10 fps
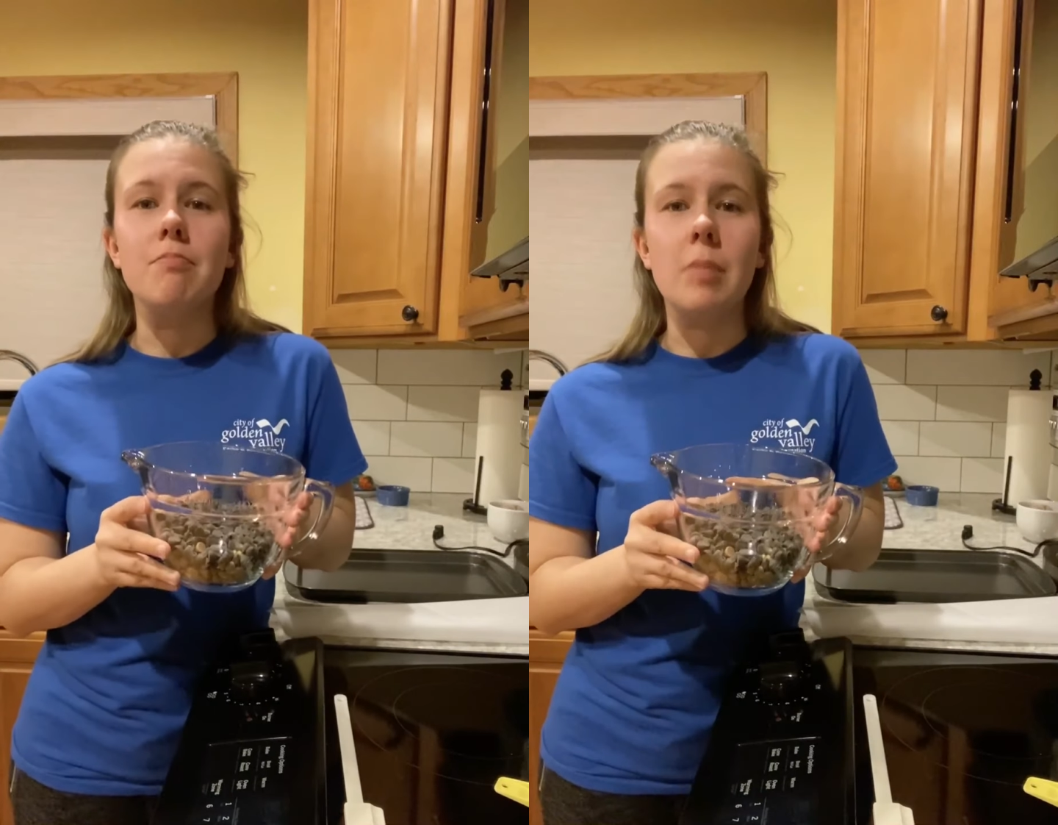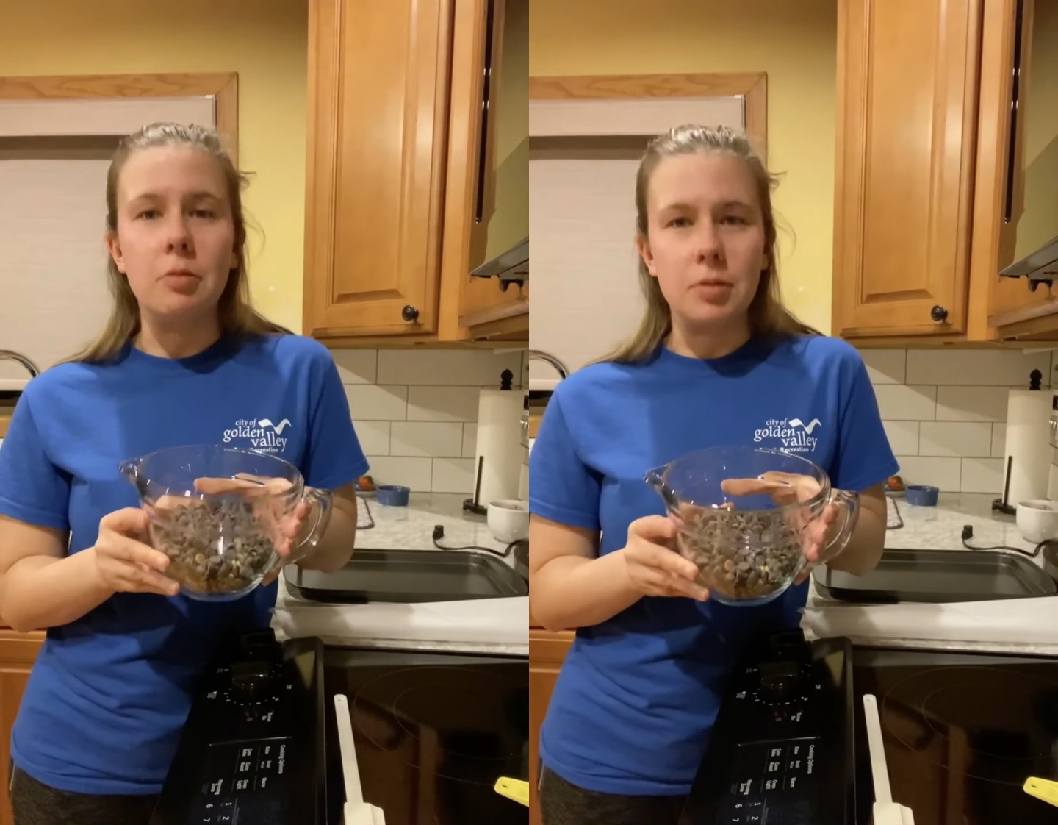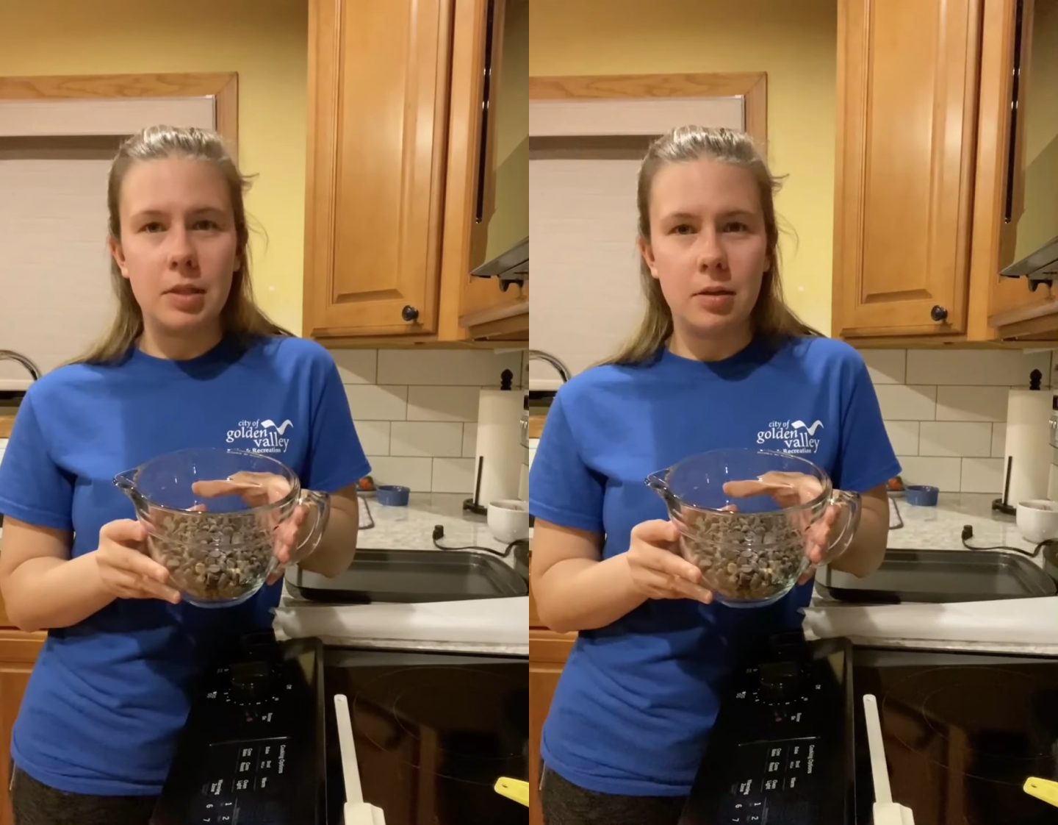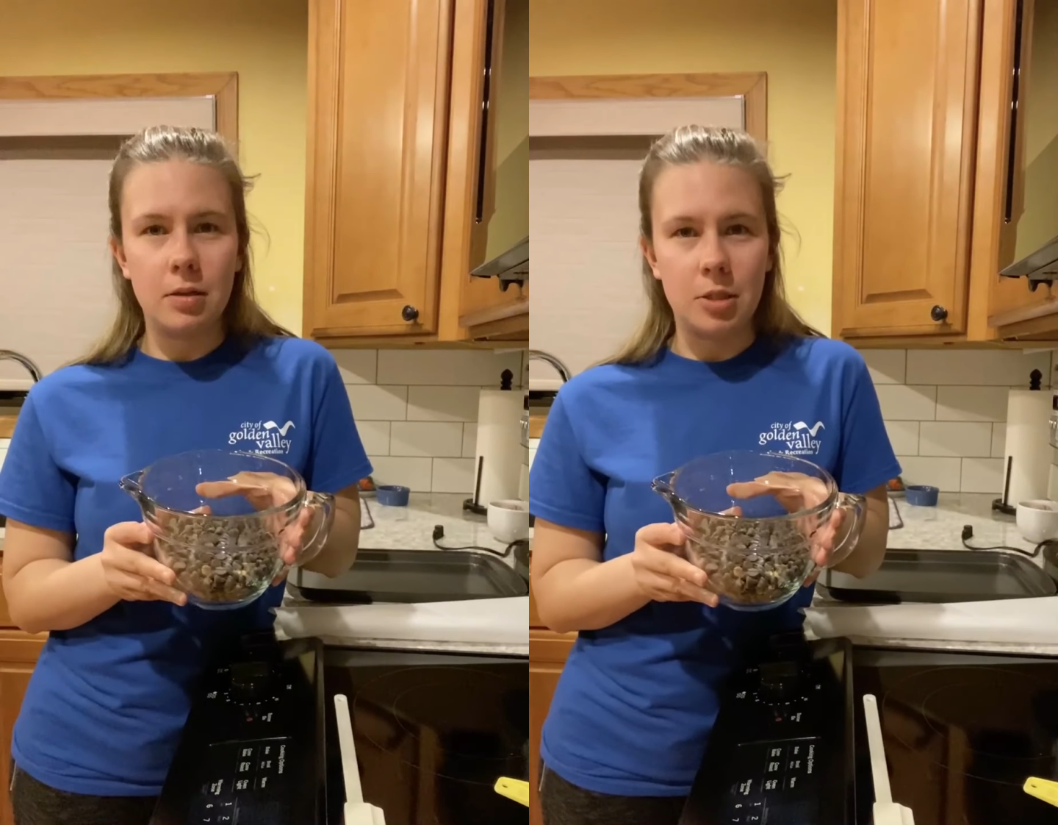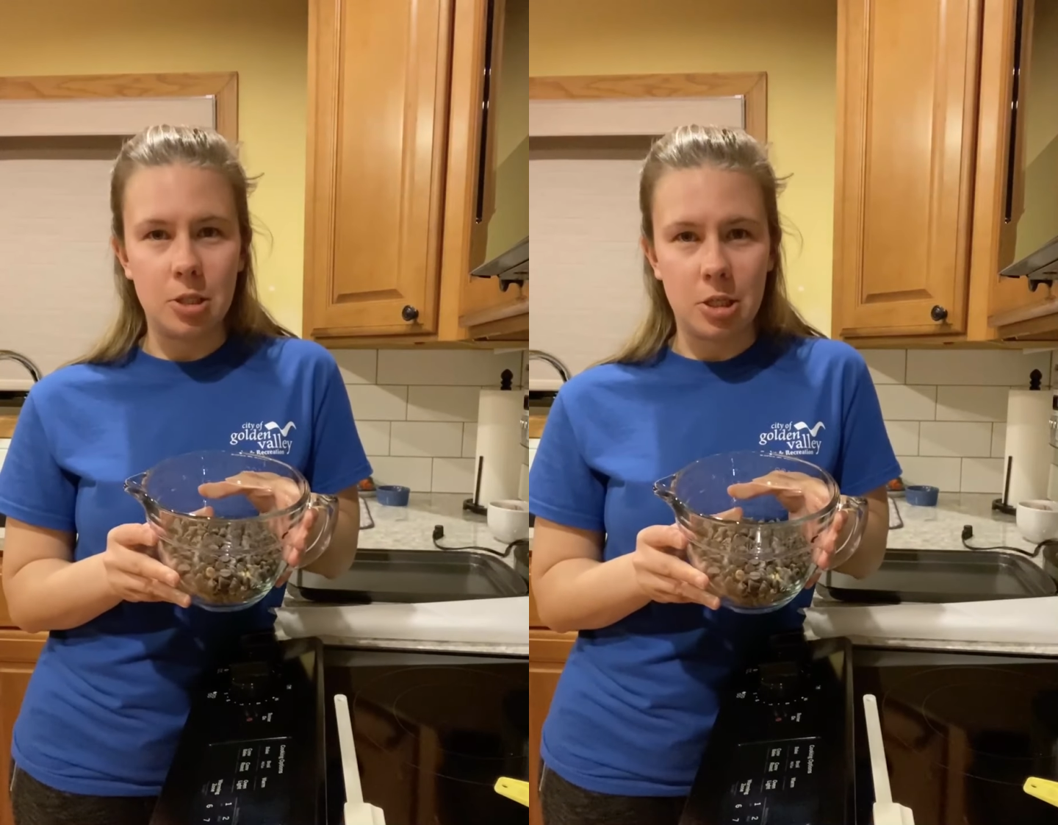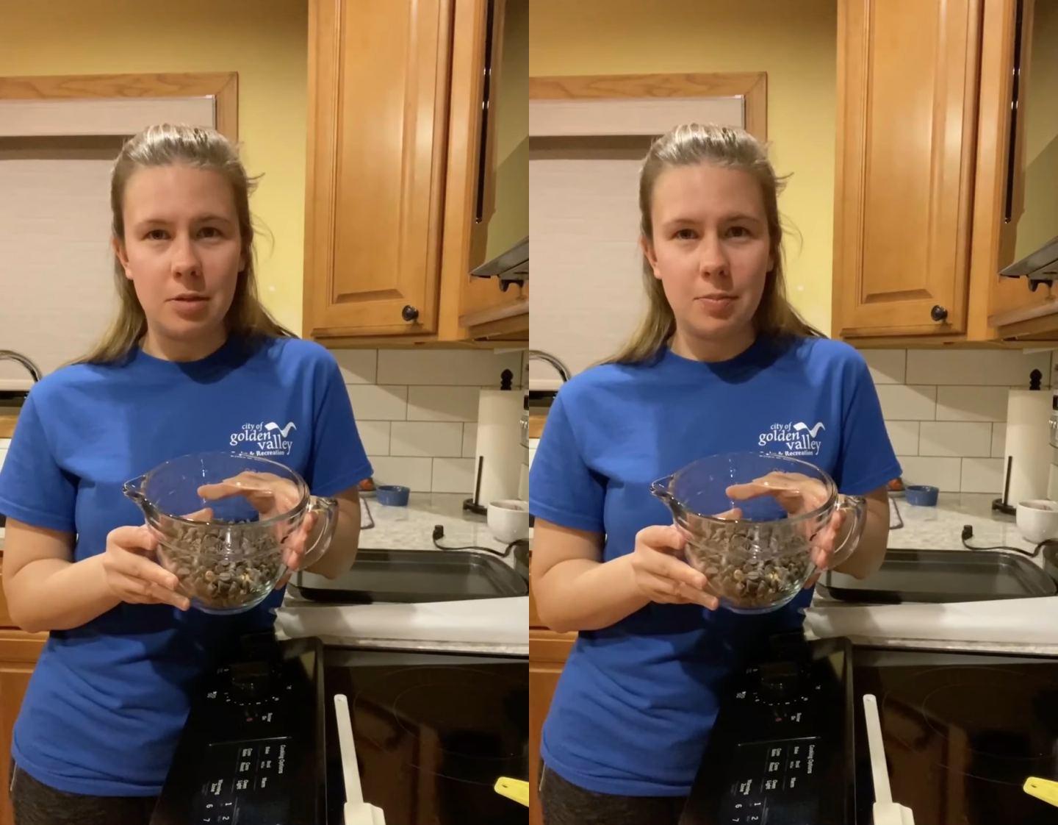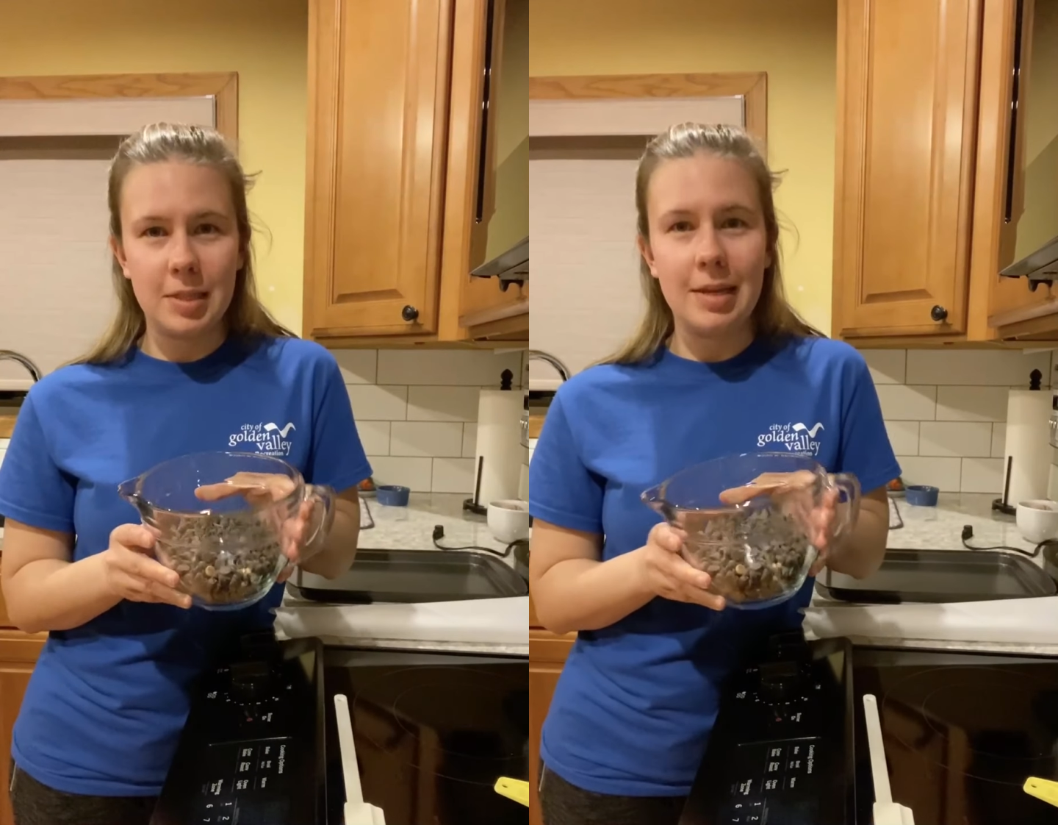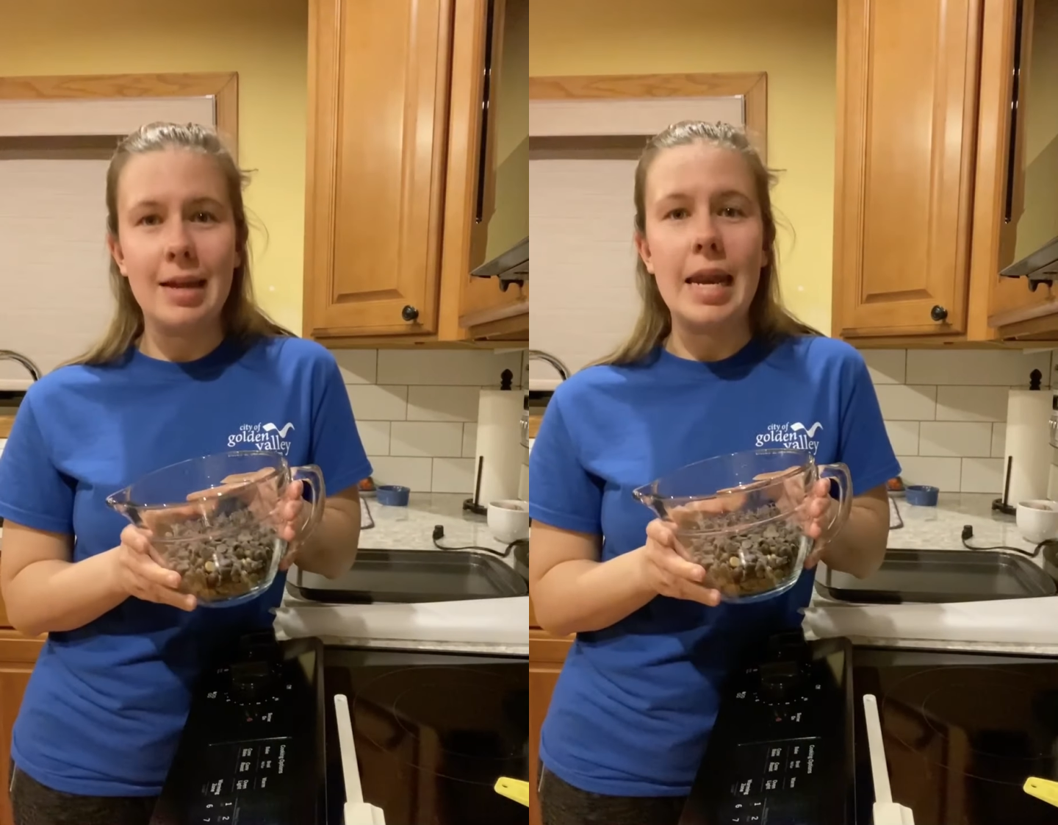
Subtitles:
melt the chips,